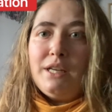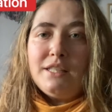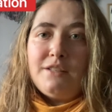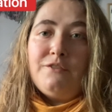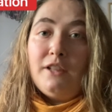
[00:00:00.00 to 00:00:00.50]

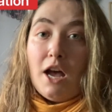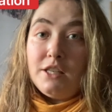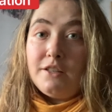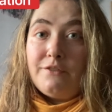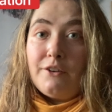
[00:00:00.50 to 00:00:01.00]
as the
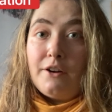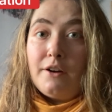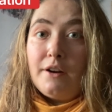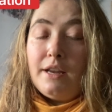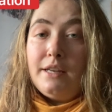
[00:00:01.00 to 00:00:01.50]

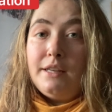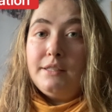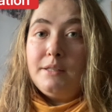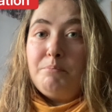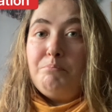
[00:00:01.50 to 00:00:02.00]
philosopher. It
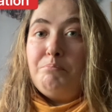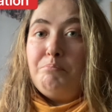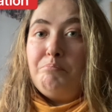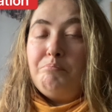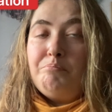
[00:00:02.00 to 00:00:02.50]
is a
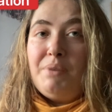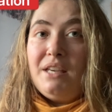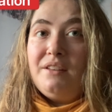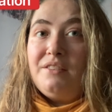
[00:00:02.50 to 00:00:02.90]
big